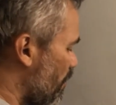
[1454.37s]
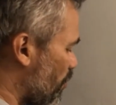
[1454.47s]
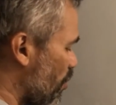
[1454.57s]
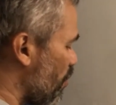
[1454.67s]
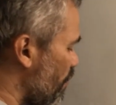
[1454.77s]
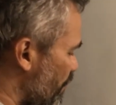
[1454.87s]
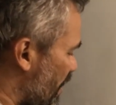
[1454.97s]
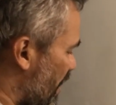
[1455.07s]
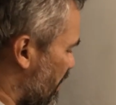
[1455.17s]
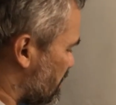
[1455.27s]
prove
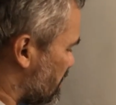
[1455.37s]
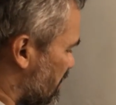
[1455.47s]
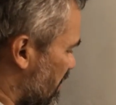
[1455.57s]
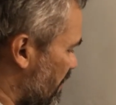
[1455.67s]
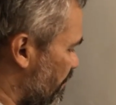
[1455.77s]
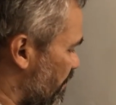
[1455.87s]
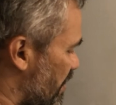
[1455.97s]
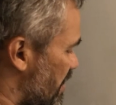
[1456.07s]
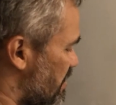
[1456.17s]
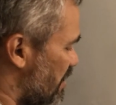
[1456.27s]
that if
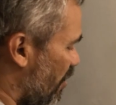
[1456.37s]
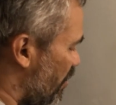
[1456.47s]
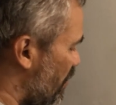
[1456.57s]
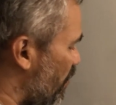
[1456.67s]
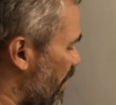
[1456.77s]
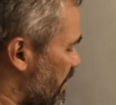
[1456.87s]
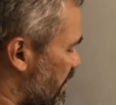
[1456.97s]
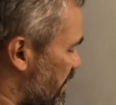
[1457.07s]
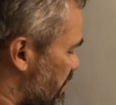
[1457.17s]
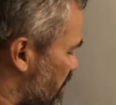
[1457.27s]
this, the only way
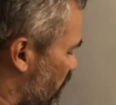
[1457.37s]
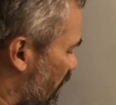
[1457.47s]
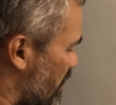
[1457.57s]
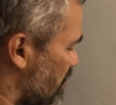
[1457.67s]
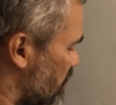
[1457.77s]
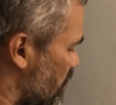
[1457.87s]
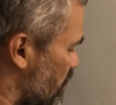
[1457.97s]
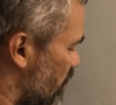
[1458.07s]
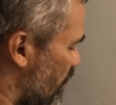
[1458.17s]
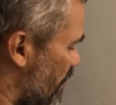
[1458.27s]
this 1,
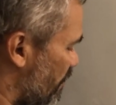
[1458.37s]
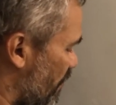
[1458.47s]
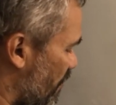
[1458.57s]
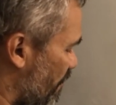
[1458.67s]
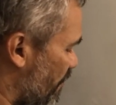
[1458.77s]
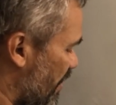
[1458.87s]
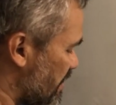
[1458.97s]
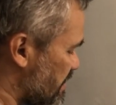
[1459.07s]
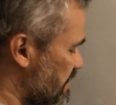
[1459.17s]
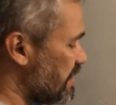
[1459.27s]
2, 3, 4,
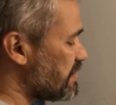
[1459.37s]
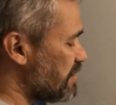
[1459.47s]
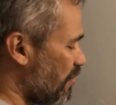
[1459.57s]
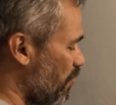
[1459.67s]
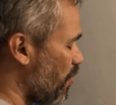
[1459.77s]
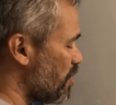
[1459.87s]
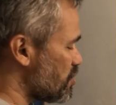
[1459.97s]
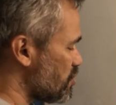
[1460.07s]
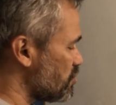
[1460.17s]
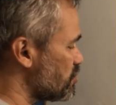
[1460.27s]
5, 6
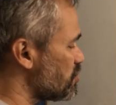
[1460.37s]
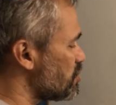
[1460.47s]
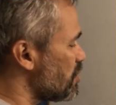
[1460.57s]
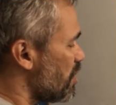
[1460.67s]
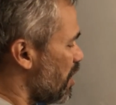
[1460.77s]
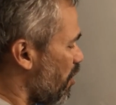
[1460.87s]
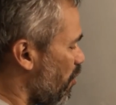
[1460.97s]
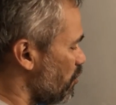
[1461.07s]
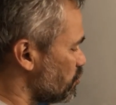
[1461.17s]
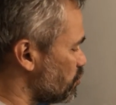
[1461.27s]
equations
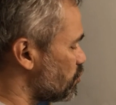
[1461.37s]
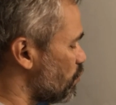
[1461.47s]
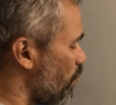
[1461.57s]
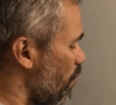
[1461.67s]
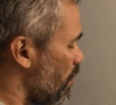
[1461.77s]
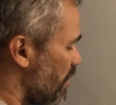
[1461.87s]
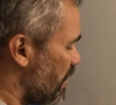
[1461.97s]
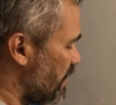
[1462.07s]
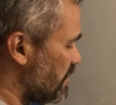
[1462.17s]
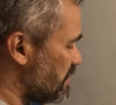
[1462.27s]
holds true
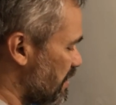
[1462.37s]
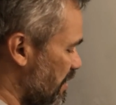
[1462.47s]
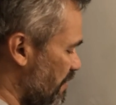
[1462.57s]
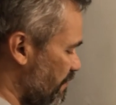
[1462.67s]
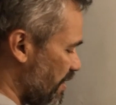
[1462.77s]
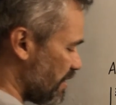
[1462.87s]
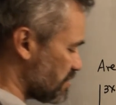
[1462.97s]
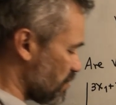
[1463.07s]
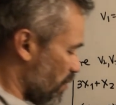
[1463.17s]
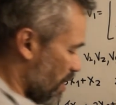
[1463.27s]
is if
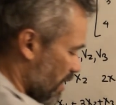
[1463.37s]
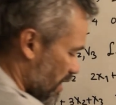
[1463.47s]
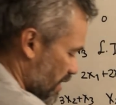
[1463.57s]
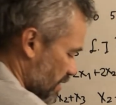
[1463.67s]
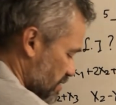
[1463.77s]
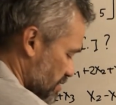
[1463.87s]
x1 and